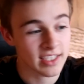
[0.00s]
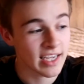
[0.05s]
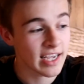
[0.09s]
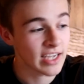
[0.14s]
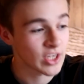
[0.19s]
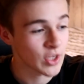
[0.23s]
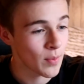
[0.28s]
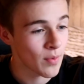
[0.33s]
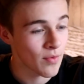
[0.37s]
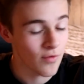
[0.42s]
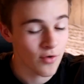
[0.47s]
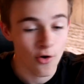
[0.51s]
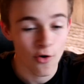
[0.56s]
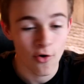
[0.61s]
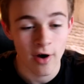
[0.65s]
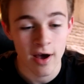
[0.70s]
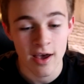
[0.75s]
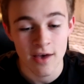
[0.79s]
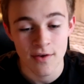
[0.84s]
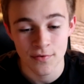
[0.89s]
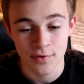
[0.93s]
say something in
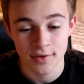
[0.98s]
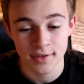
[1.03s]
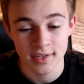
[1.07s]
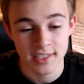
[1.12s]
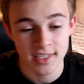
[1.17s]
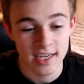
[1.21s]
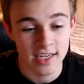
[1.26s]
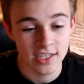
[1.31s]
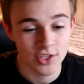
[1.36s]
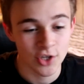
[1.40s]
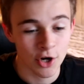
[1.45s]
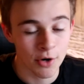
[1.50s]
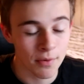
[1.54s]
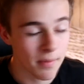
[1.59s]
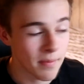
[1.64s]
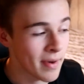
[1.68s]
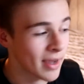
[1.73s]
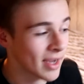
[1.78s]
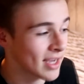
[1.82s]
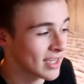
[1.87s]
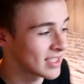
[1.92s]
real life or they say
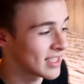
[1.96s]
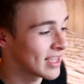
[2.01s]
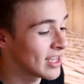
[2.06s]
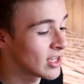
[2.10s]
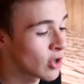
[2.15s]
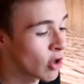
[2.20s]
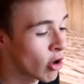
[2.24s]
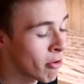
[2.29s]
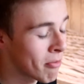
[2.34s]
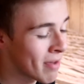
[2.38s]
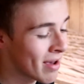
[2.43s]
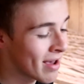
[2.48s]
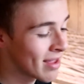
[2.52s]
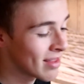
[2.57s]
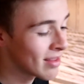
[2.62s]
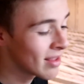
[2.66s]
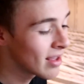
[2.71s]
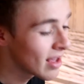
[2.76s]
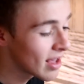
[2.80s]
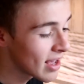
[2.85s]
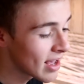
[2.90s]
something and make a snide
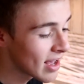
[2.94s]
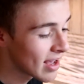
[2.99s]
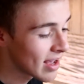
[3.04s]
comment